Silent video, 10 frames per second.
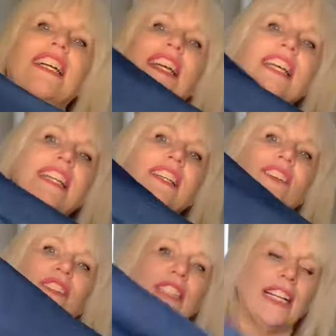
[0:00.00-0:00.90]

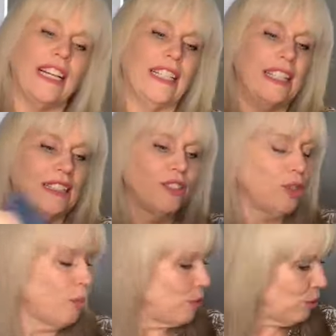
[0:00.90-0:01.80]
Indigo dye is
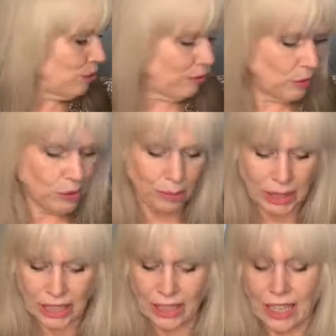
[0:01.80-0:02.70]
so beautiful to me.